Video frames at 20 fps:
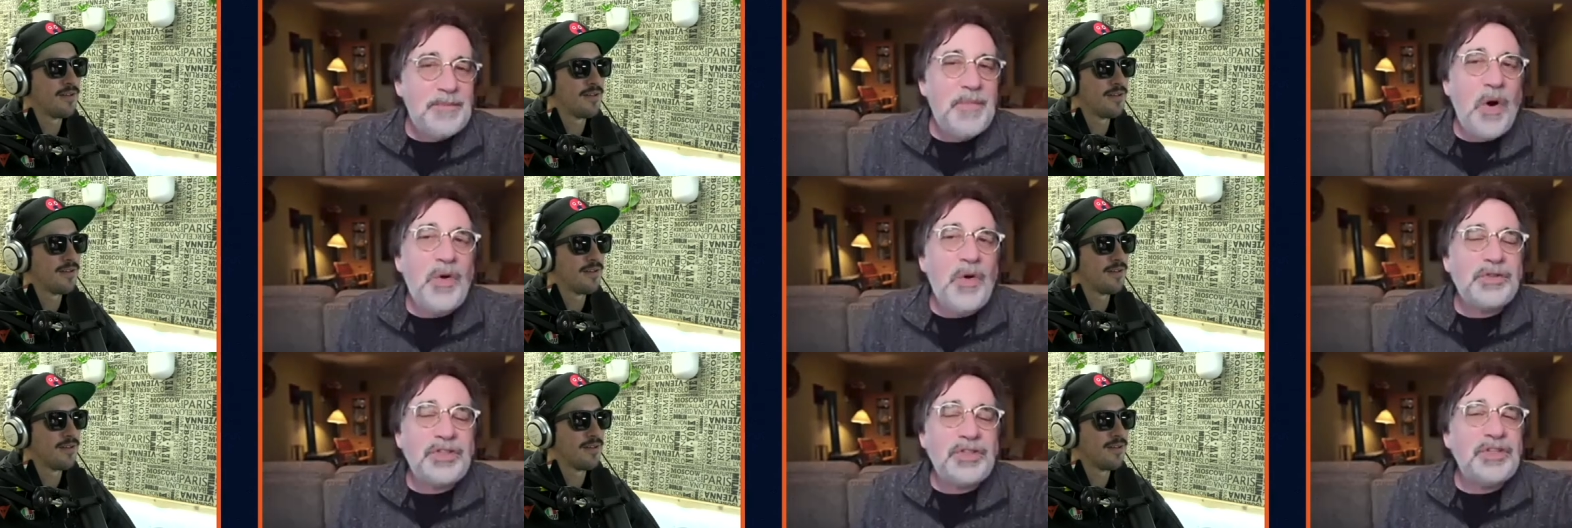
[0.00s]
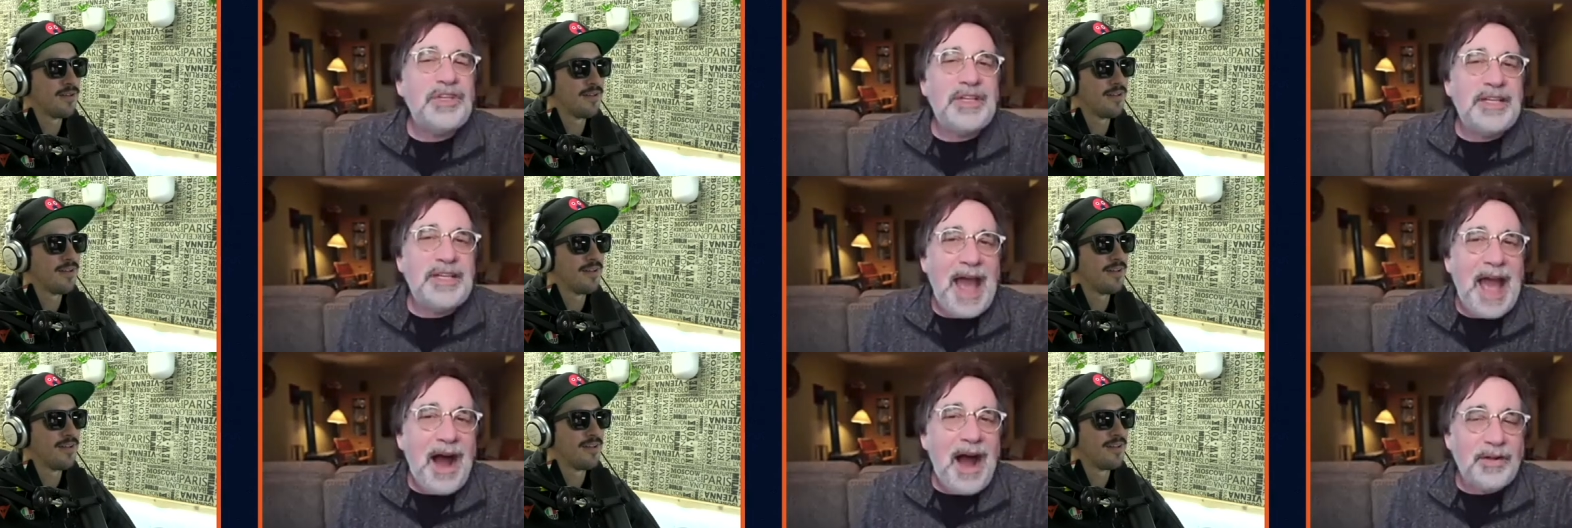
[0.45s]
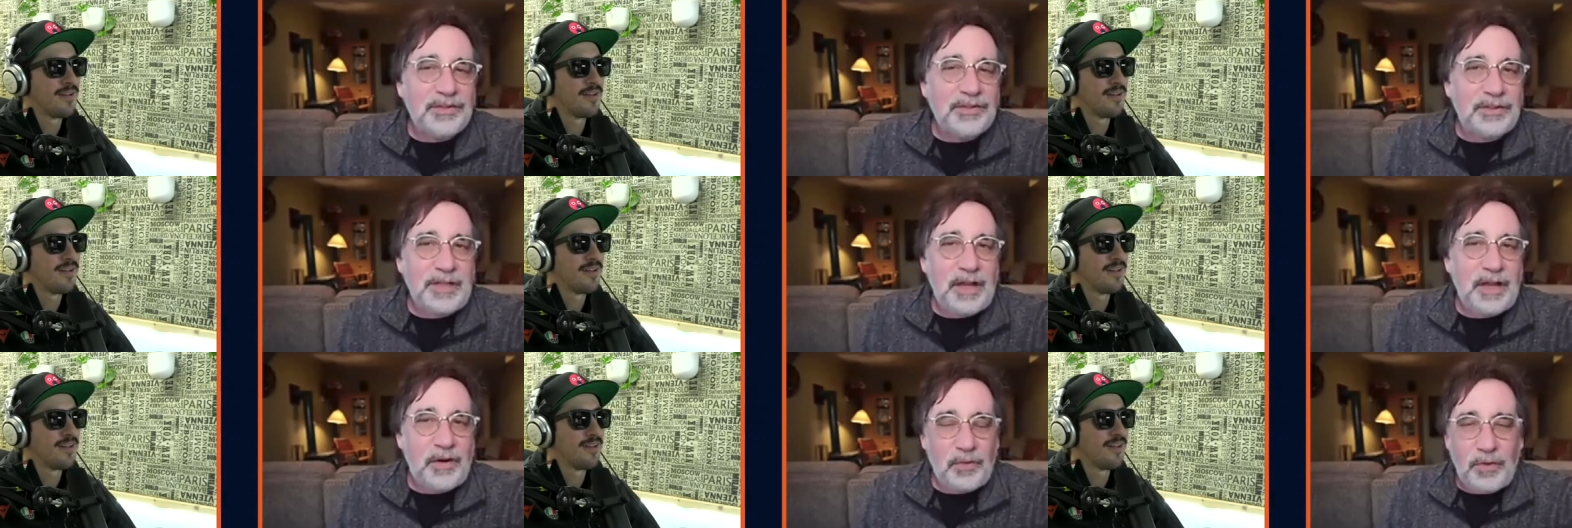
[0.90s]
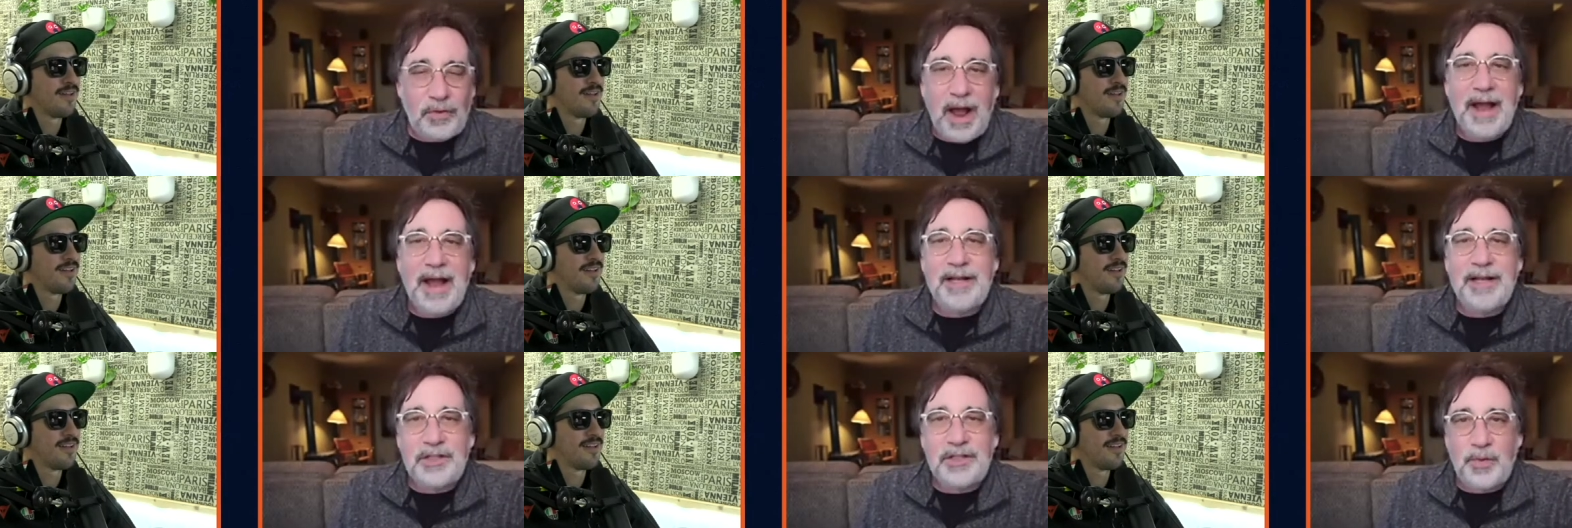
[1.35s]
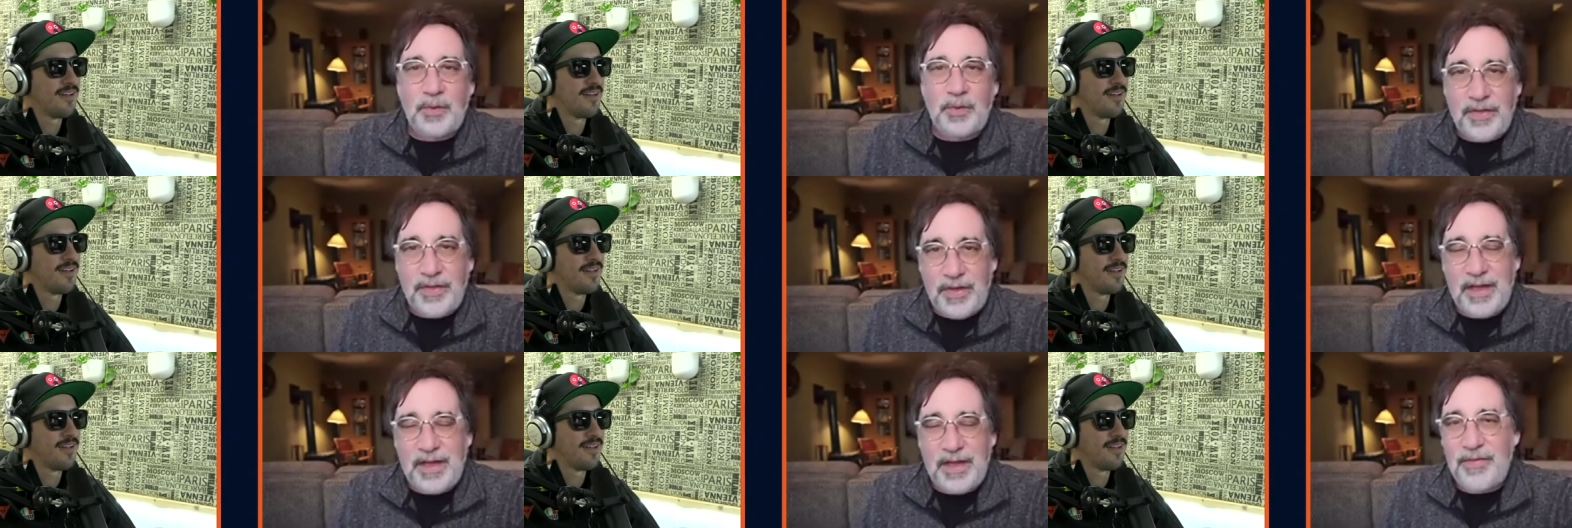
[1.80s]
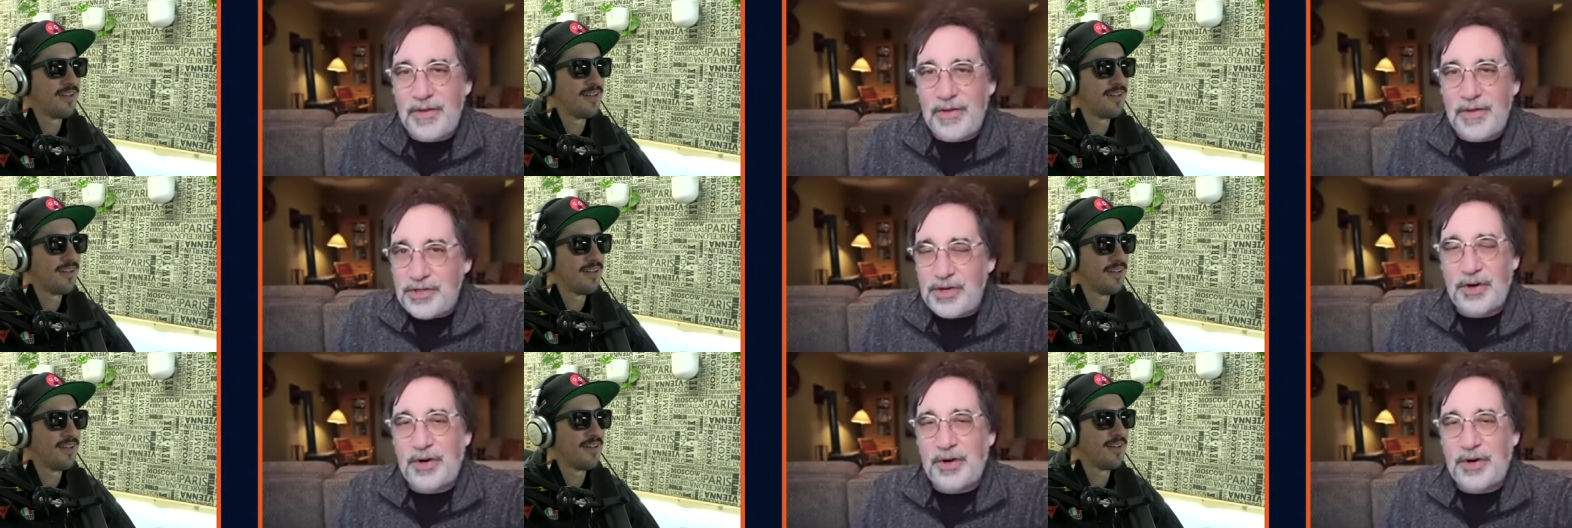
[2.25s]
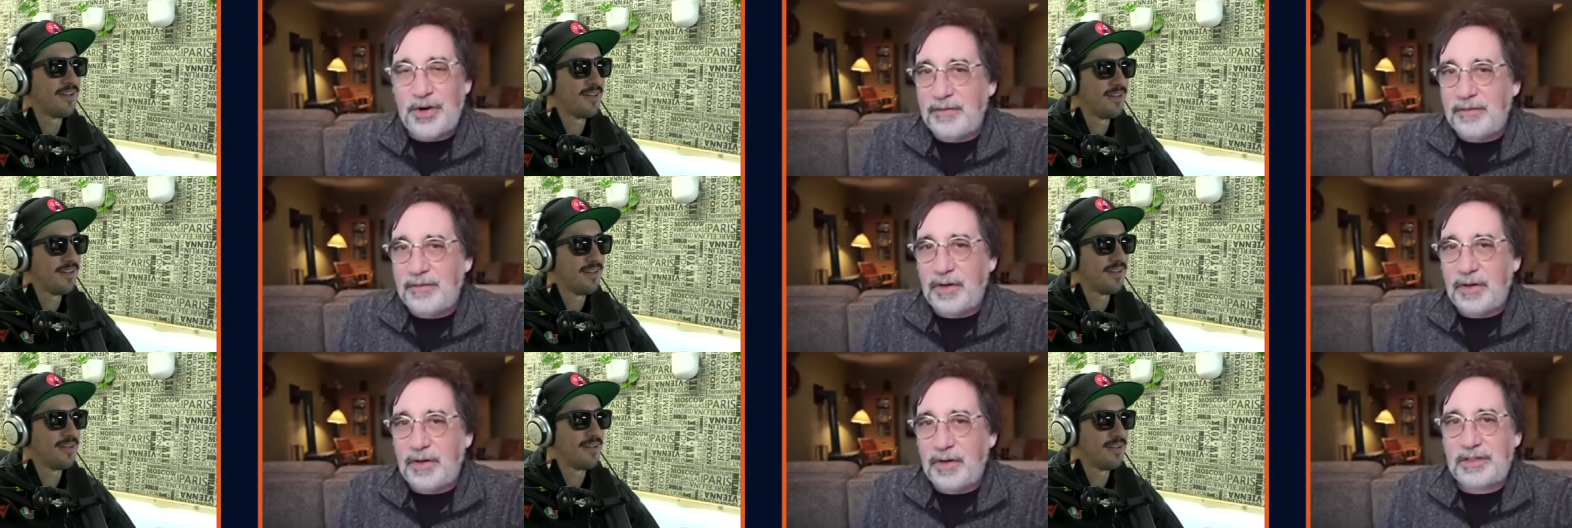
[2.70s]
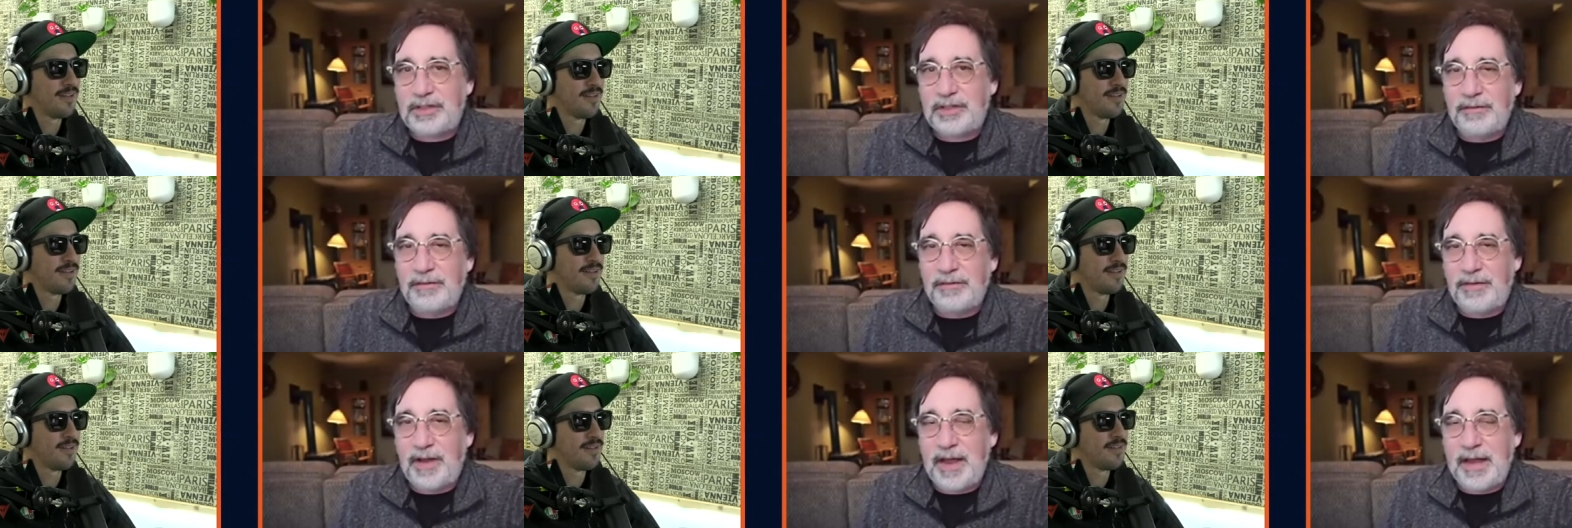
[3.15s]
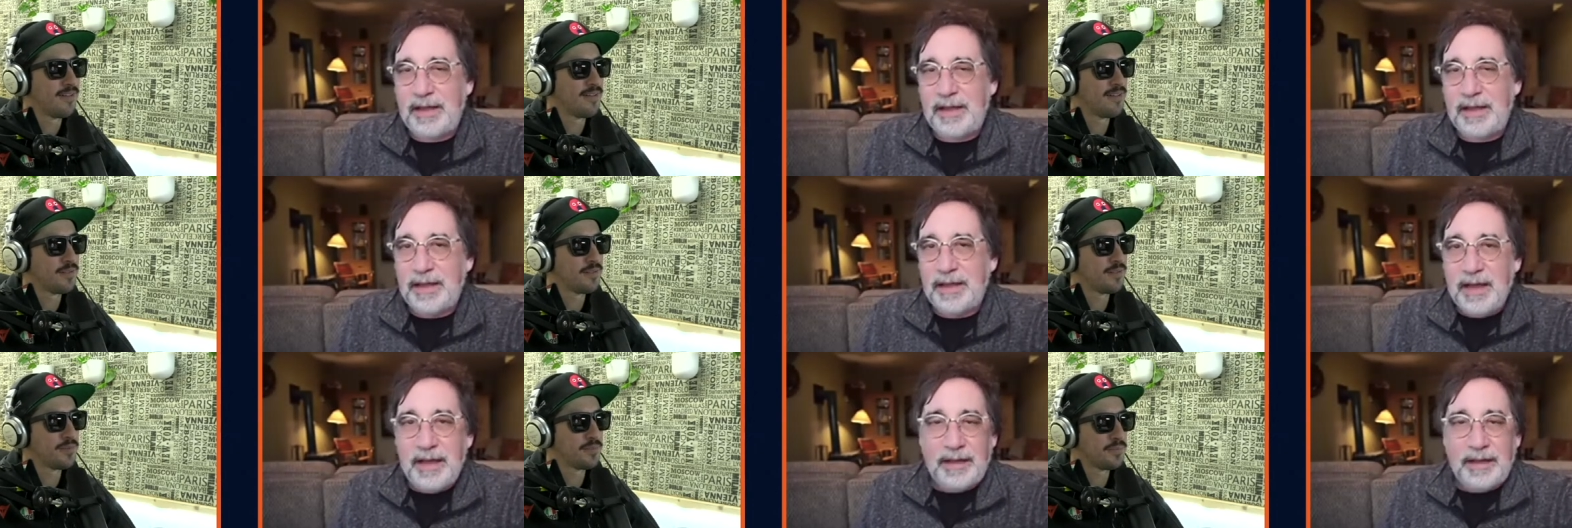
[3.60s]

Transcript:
Speaker 1: most doubts that arise within the journey of Christian faith